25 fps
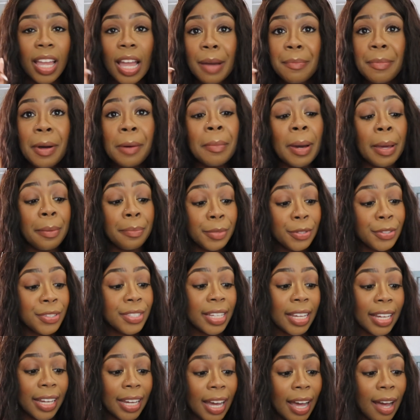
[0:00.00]
about my
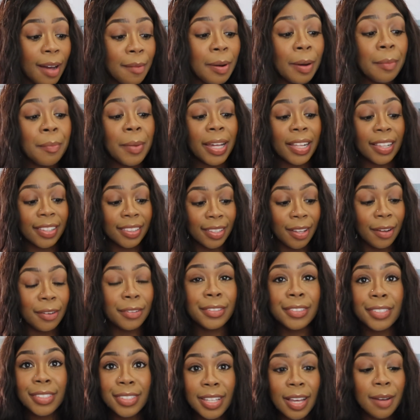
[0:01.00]
music, about my
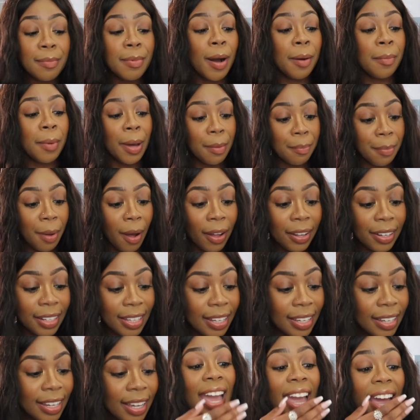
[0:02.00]
clothes, about my
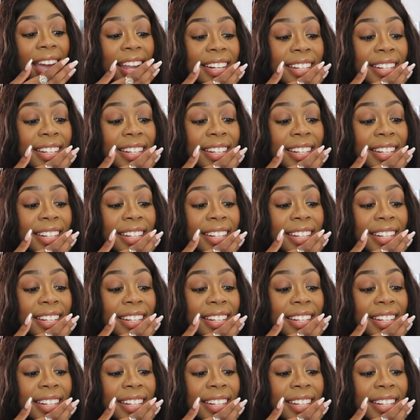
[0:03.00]
body,